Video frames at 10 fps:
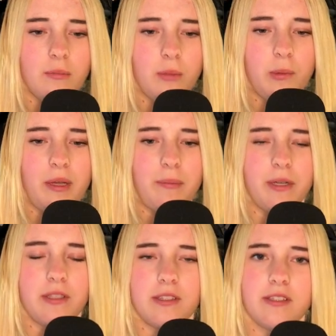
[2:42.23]

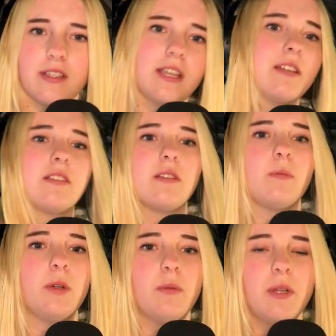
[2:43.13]
Mulpepper's, yes.
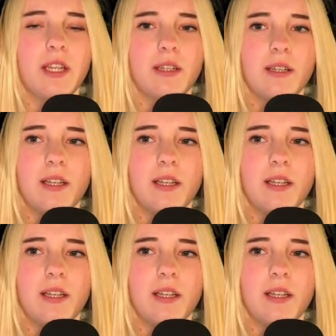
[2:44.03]
What are we getting